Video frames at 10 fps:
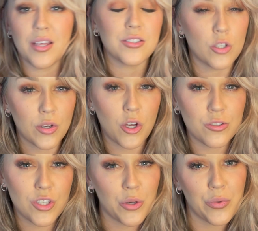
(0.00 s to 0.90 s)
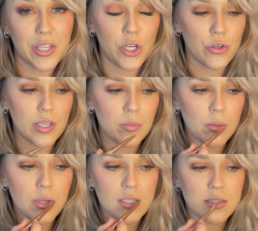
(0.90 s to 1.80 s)
So it goes on really creamy,
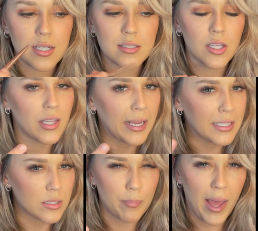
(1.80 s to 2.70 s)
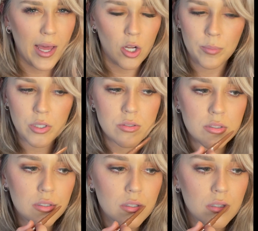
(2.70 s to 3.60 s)
but it stays on like it's matte almost.